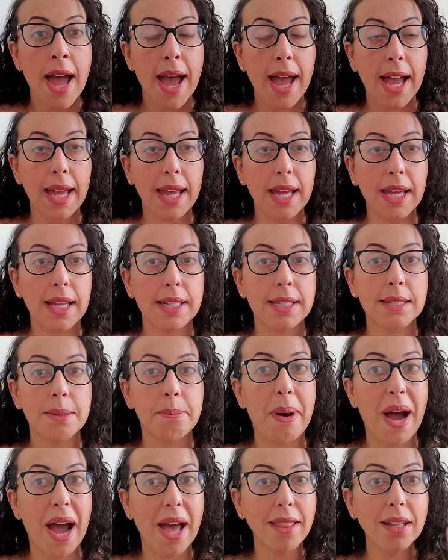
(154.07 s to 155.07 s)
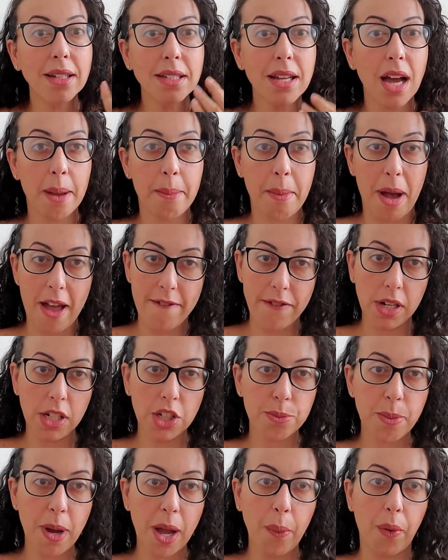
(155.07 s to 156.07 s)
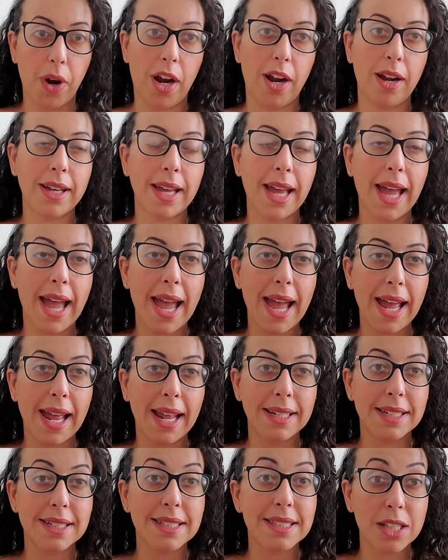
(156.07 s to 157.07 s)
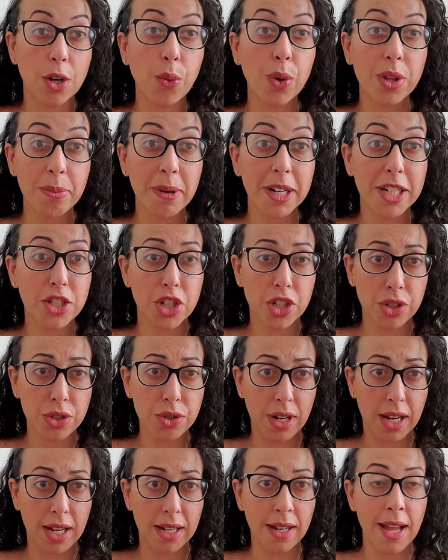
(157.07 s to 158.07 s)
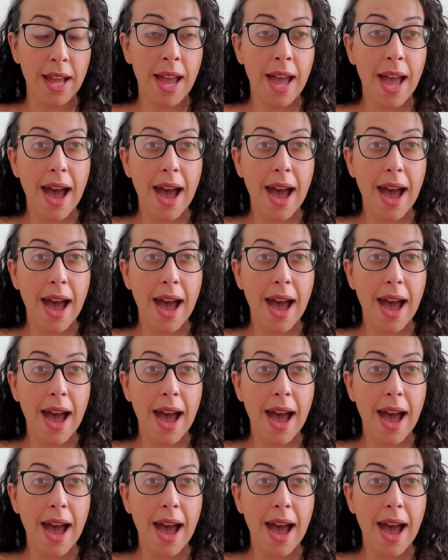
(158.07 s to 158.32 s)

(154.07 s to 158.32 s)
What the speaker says: And by the time I finish my work and sit with my children,